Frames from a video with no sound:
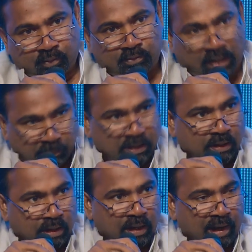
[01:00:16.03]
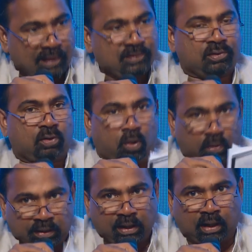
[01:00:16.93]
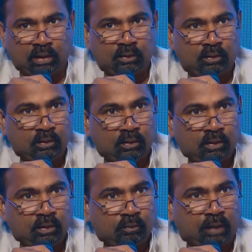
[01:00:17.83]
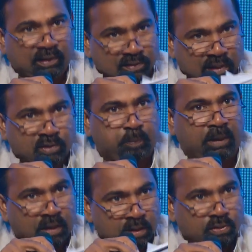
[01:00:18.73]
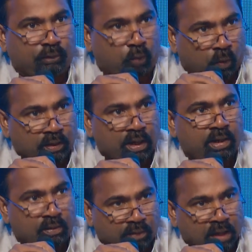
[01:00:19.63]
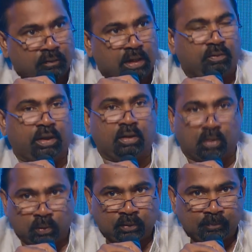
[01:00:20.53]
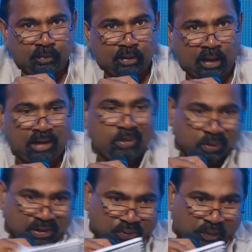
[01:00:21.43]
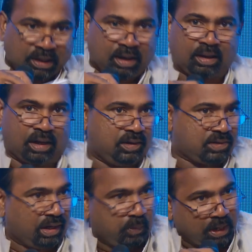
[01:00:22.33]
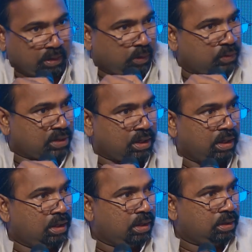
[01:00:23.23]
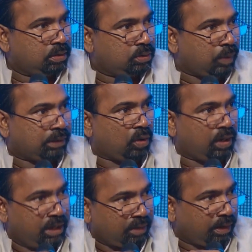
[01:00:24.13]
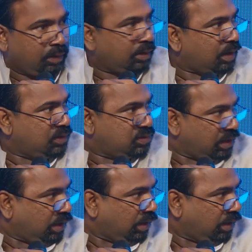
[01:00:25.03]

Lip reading: Tell me, has Korea, what is the experience of Korea in driving green growth? And do you think Sri Lanka is anywhere closer to what you're hearing and seeing